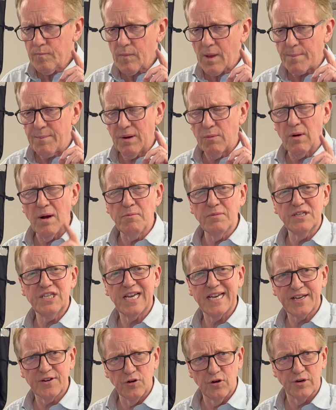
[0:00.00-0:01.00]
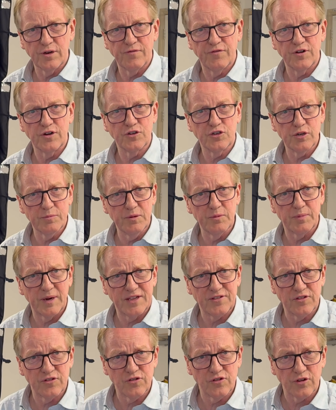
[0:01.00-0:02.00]
But when we take an order for a
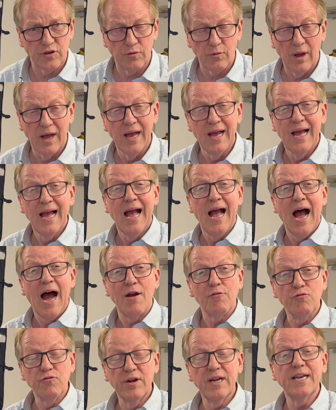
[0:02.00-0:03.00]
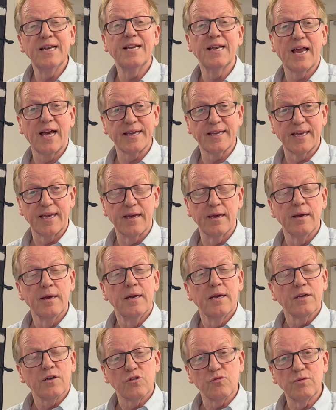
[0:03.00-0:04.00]
double-breasted suit, I really like it
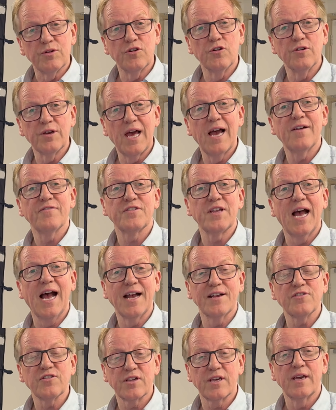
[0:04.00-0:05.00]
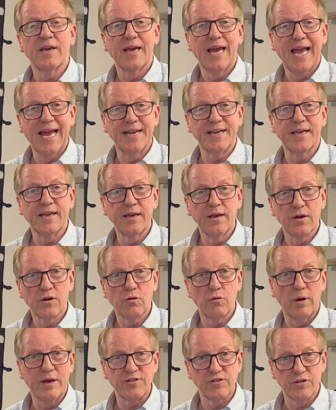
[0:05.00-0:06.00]
because we don't have to ask any
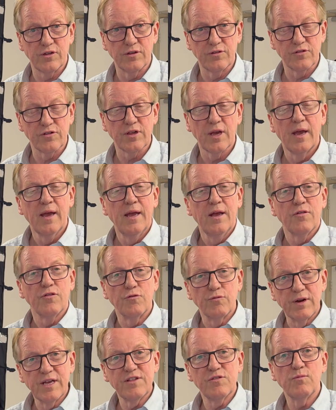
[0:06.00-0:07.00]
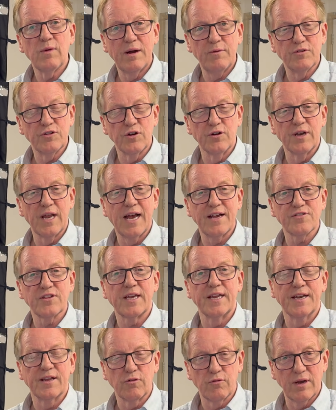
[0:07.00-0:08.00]
questions. The reason why we don't ask
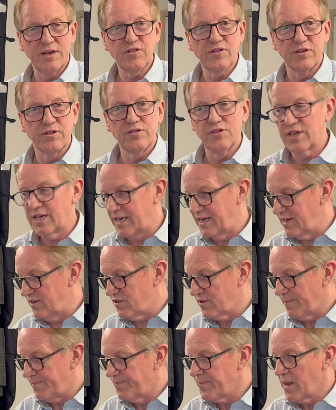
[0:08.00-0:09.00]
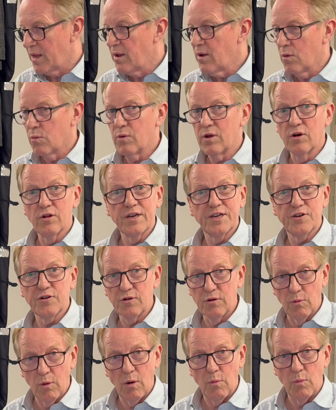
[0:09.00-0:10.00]
any questions is we only do
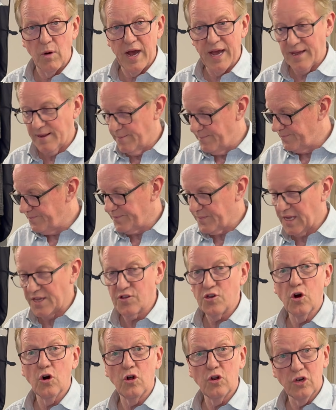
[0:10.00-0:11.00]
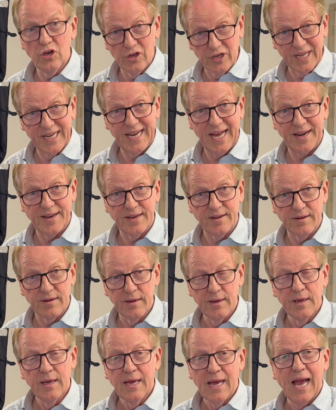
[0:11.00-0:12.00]
it one way, and you're looking at it.
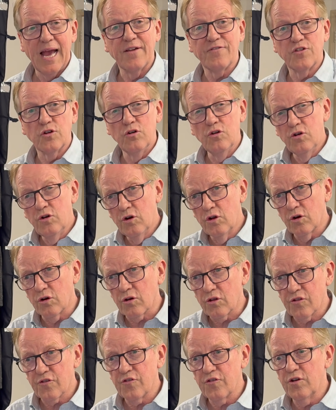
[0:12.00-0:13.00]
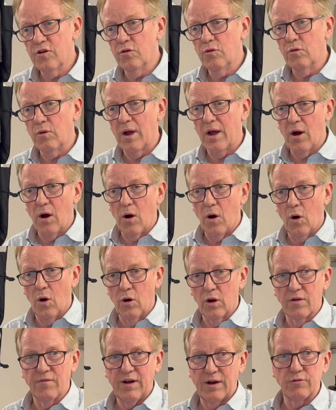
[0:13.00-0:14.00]
If you look through
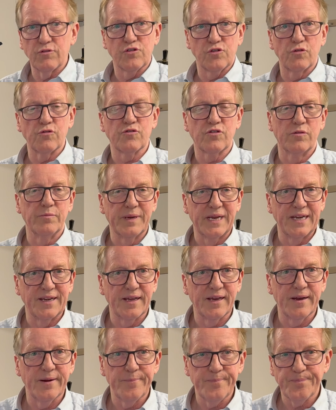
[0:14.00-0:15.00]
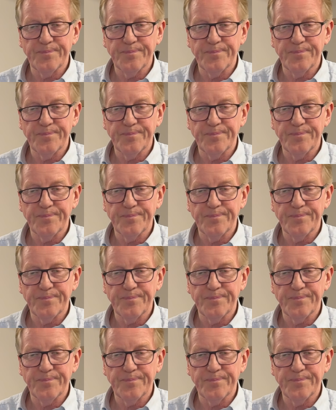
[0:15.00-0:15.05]
all of our social media,